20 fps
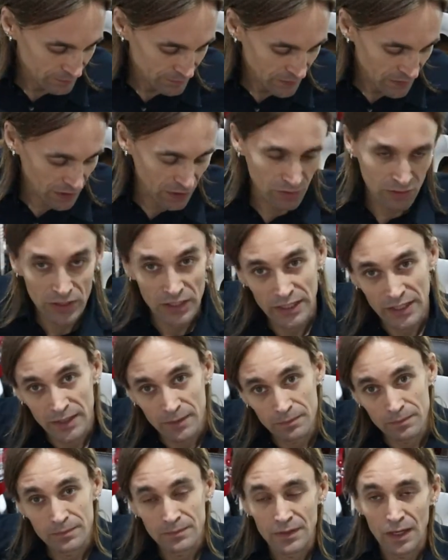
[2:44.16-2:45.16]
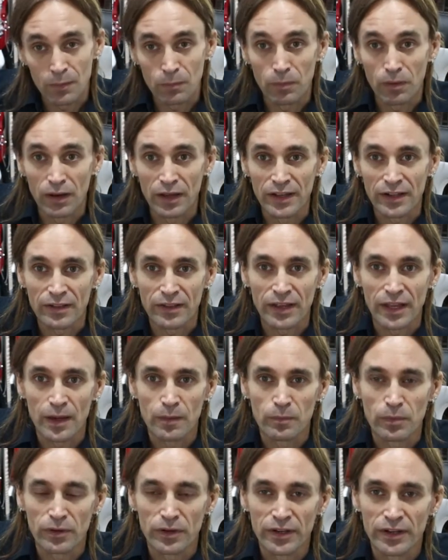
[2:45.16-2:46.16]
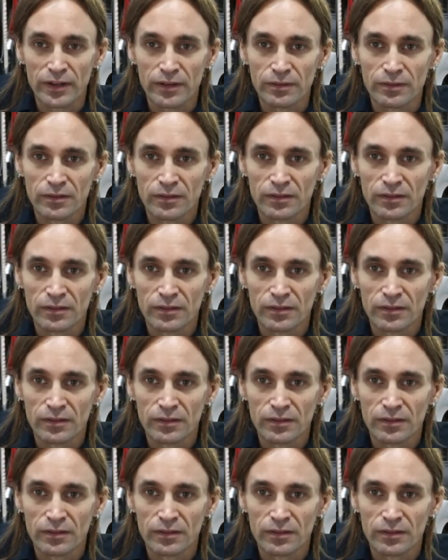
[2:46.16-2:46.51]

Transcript: Currently, I'm playing the Kemper here.